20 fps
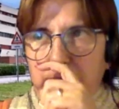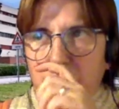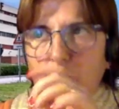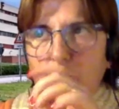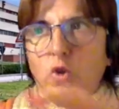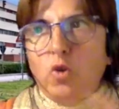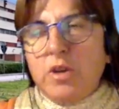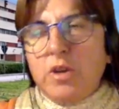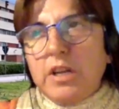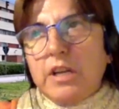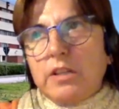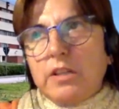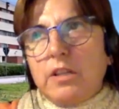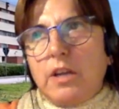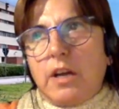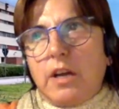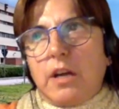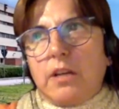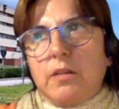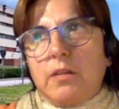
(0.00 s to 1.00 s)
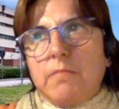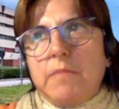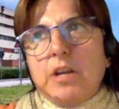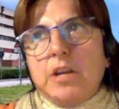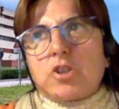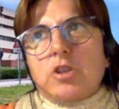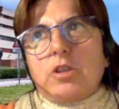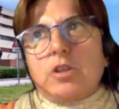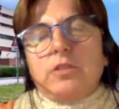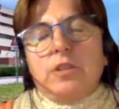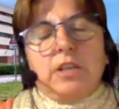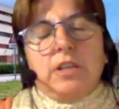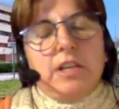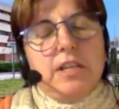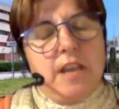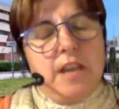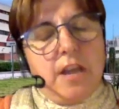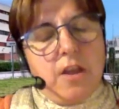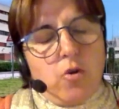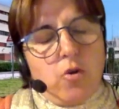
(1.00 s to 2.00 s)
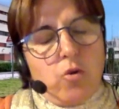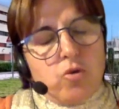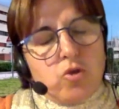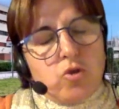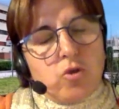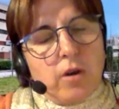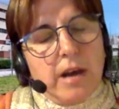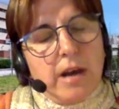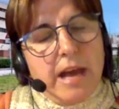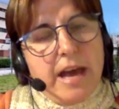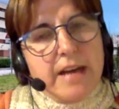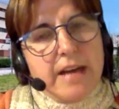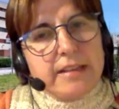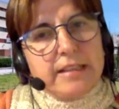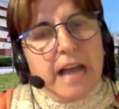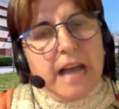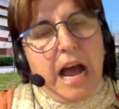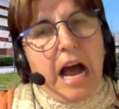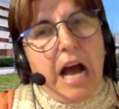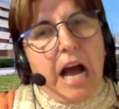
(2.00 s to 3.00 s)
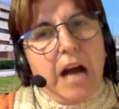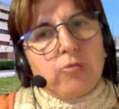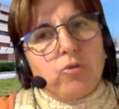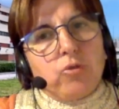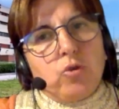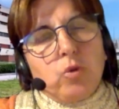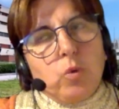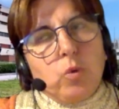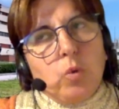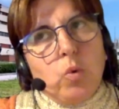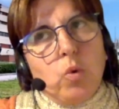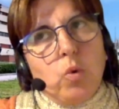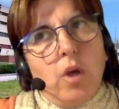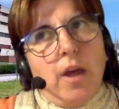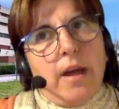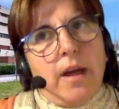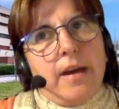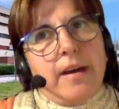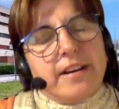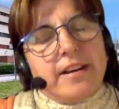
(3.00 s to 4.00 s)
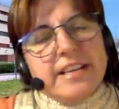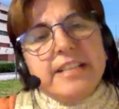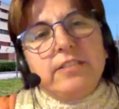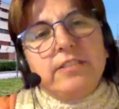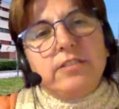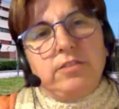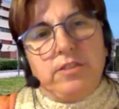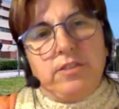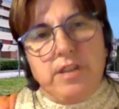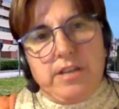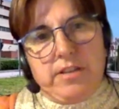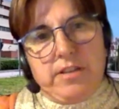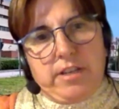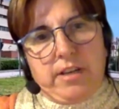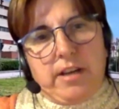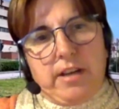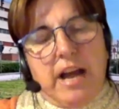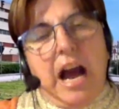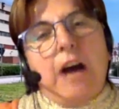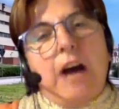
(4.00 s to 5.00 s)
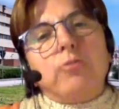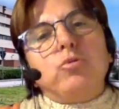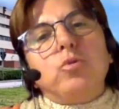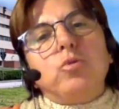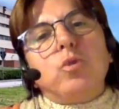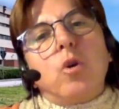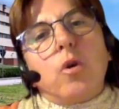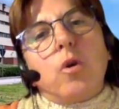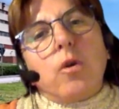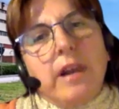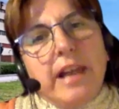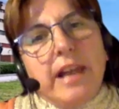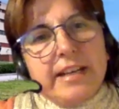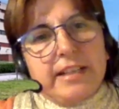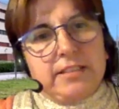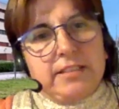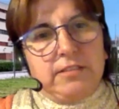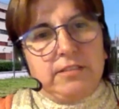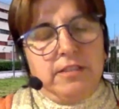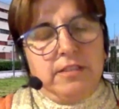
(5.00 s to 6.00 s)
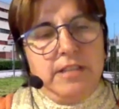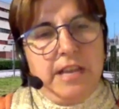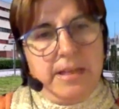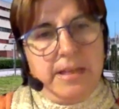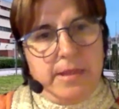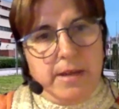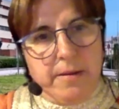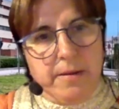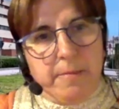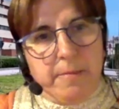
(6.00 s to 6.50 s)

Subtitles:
during the bachelor degree, they also learn how to read the data, how to collect the data.